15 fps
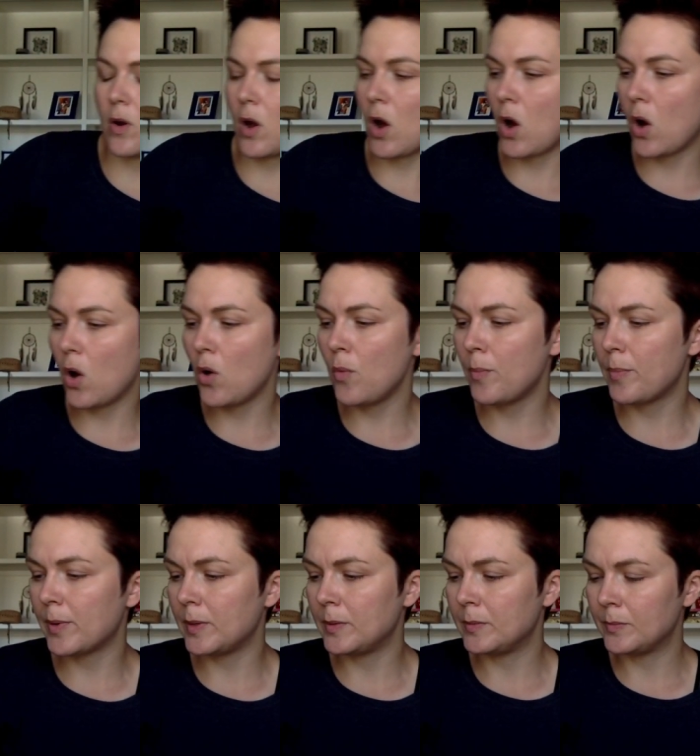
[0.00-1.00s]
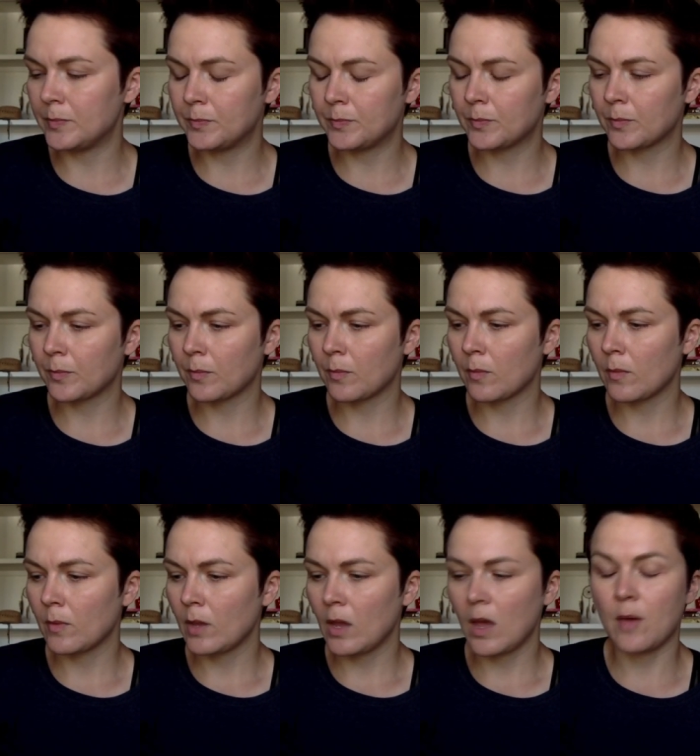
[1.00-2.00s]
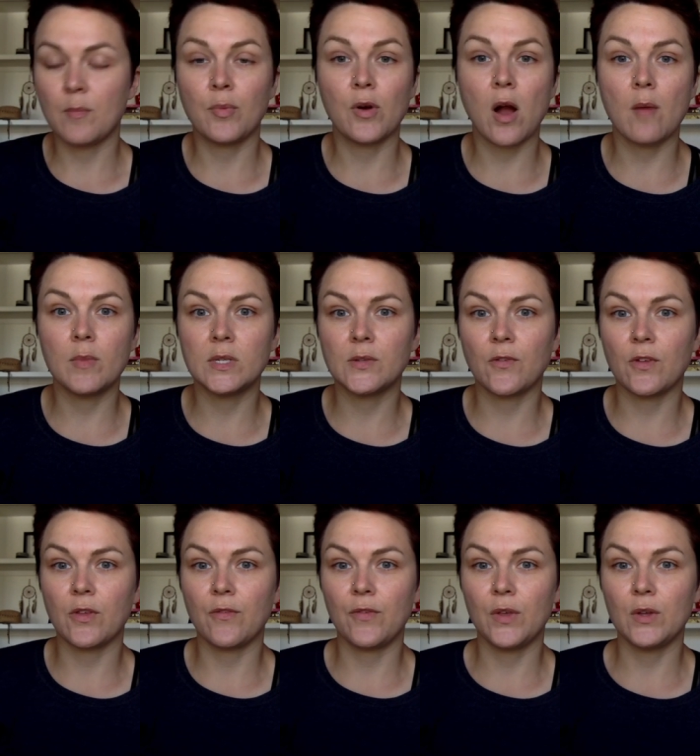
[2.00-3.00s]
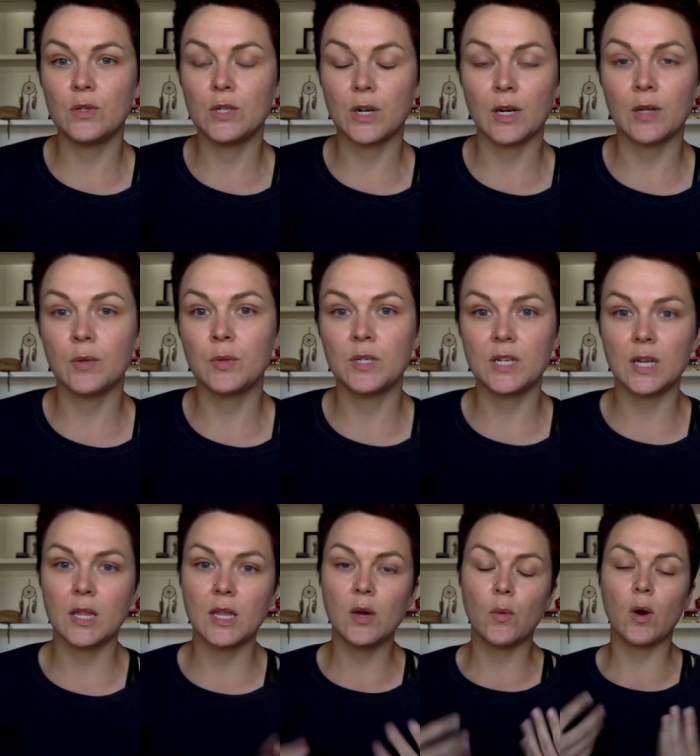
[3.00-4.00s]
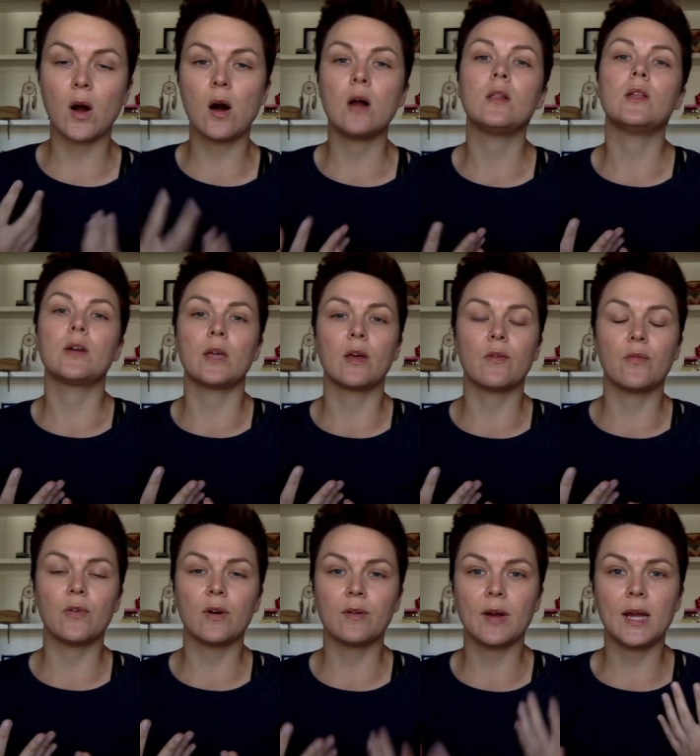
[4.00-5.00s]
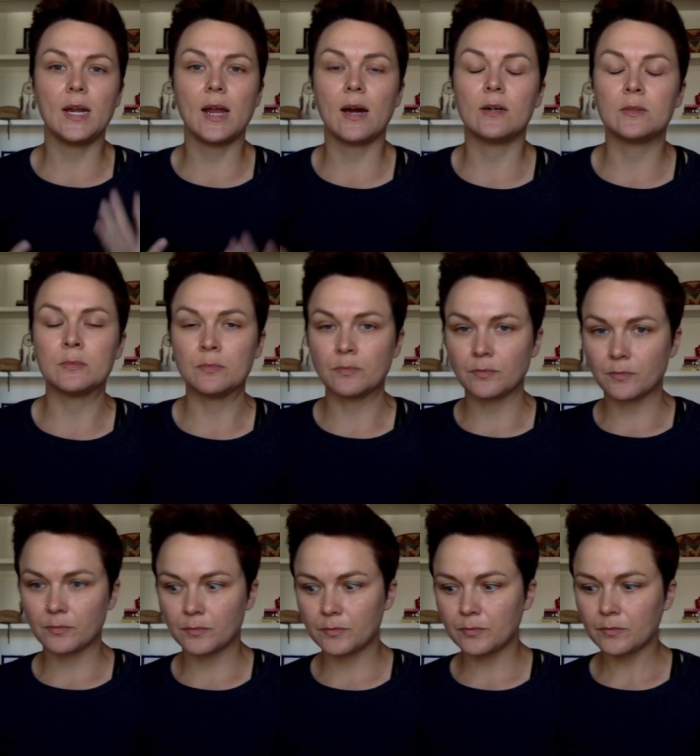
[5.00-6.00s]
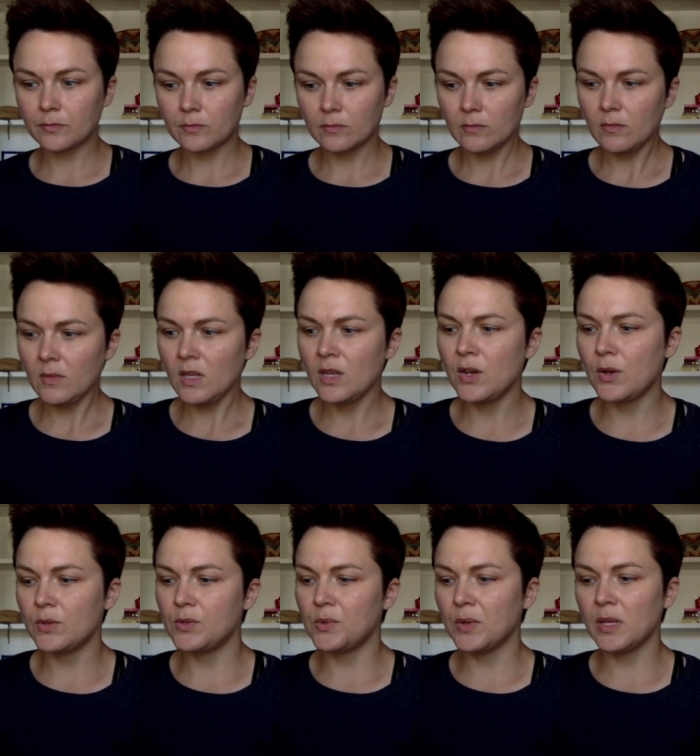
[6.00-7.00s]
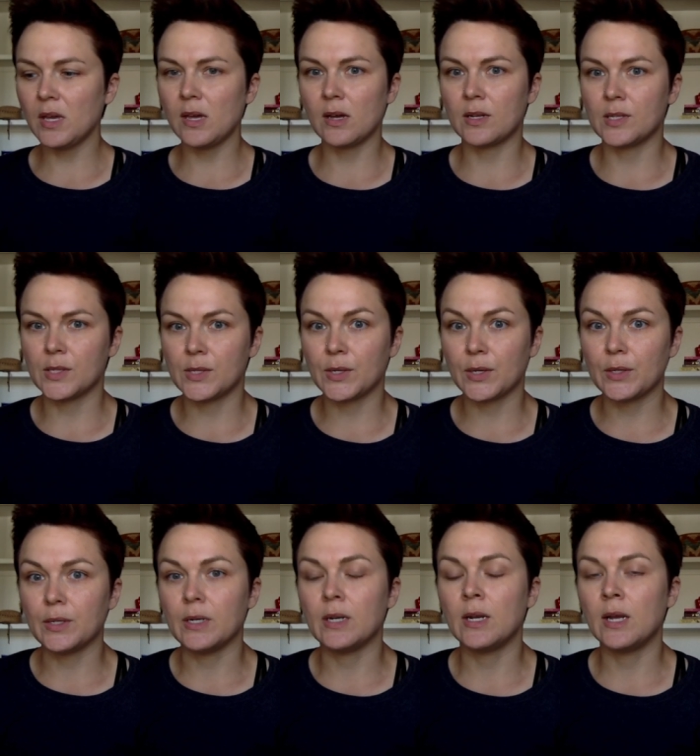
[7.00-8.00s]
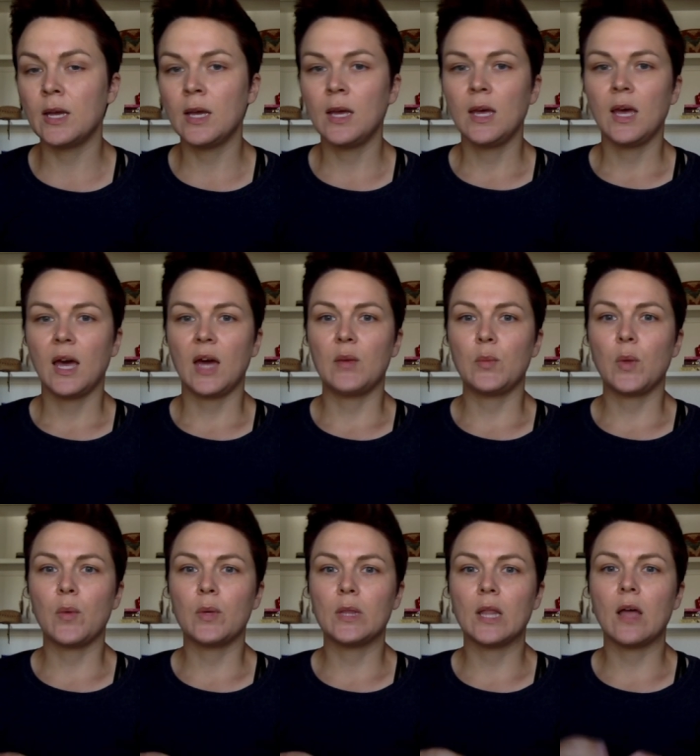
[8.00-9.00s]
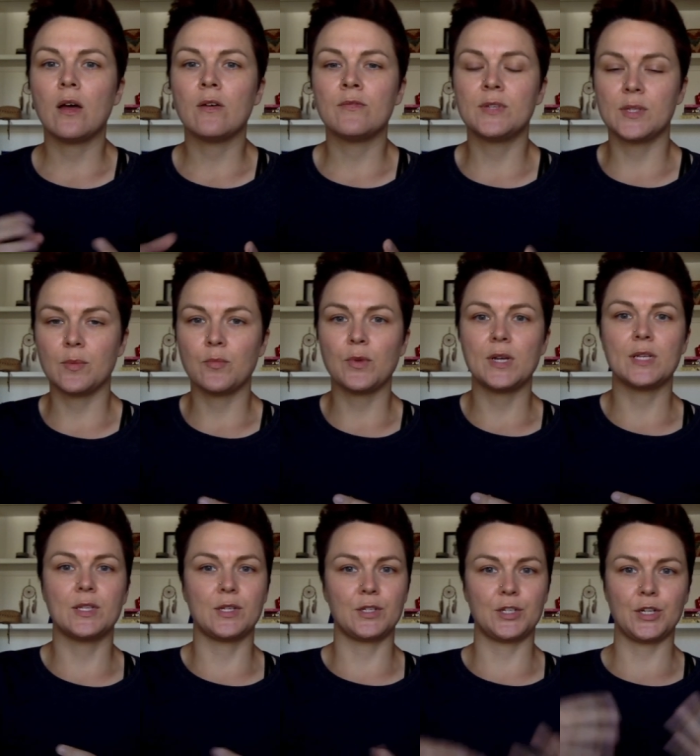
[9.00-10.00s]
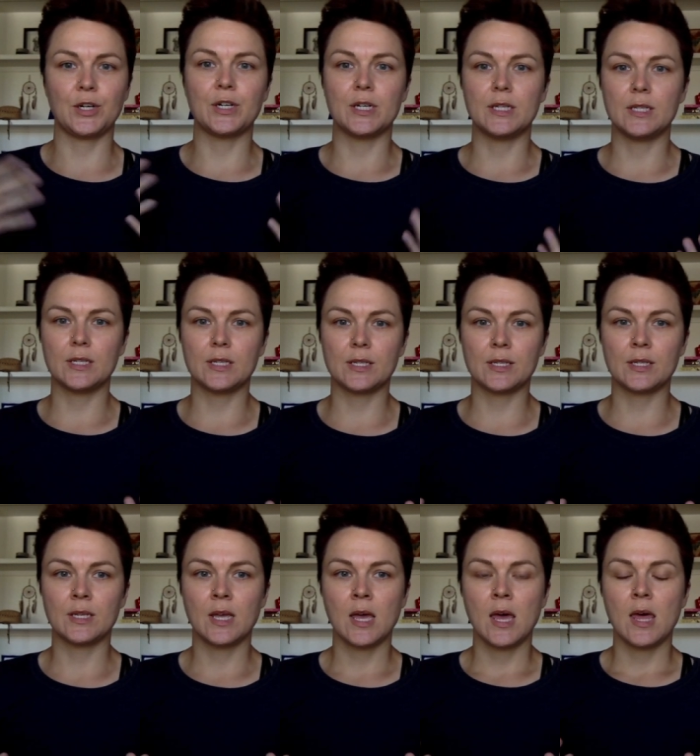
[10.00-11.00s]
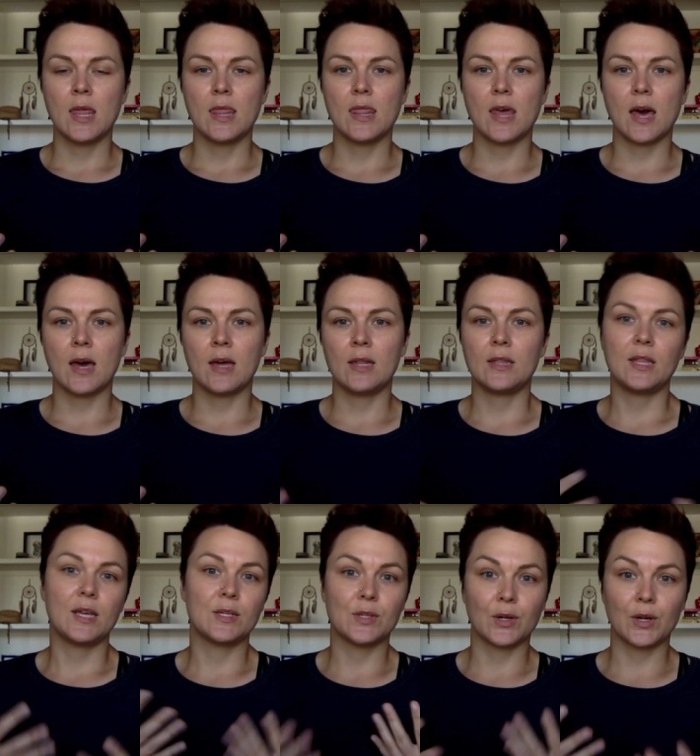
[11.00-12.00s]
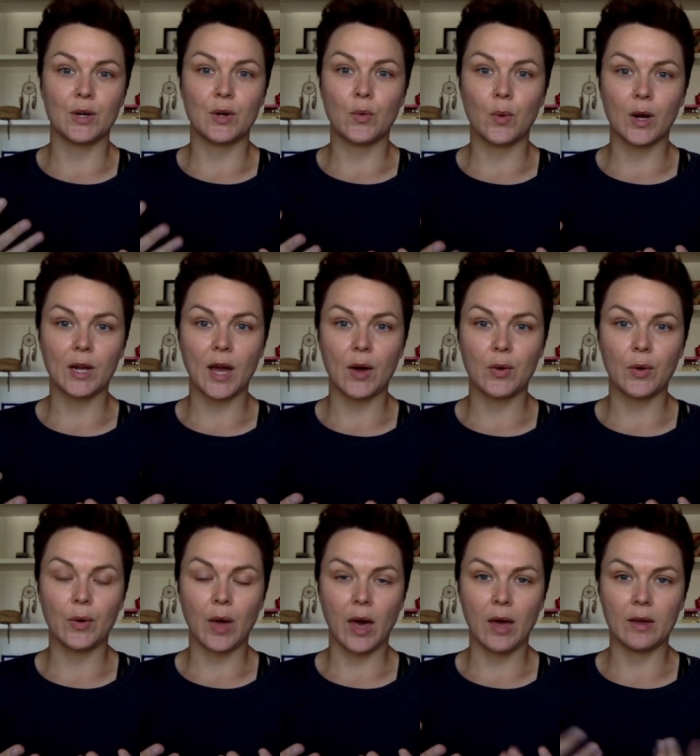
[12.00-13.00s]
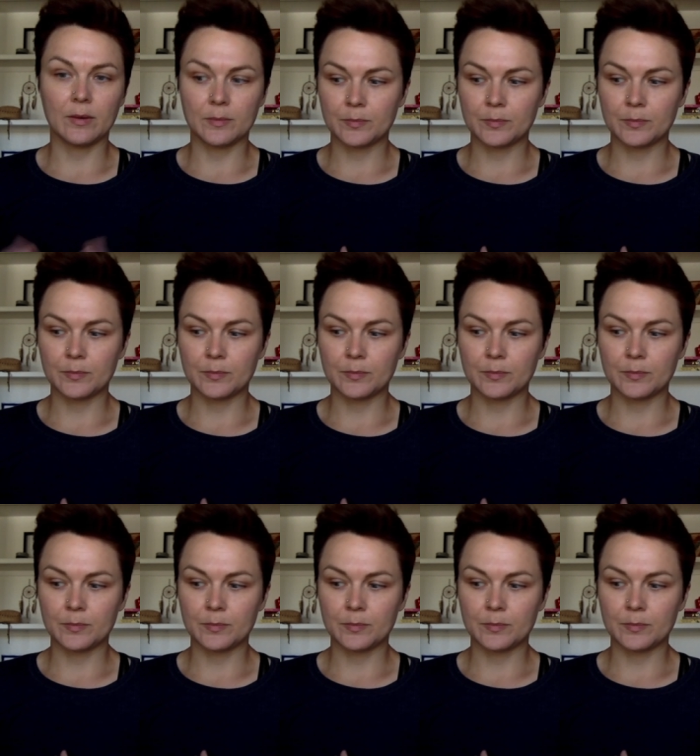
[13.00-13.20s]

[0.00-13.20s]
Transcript: hope and promise for the future, which I think we're all looking for right now. You know, it's really uncertain, and we would love some reassurance that things are going to work out okay.